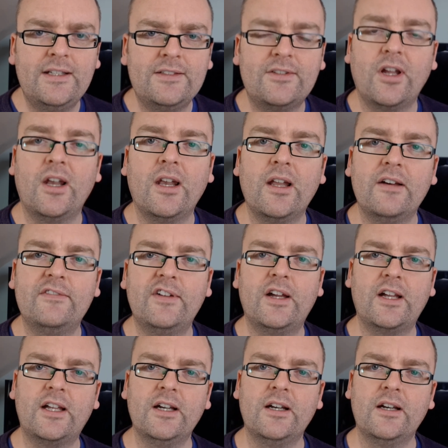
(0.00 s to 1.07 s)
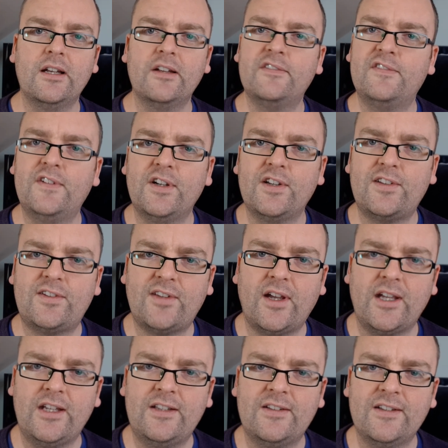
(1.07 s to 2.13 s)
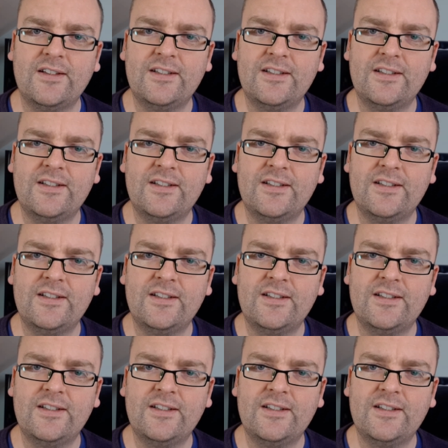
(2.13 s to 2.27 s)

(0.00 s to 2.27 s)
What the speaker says: to love a girl at first sight.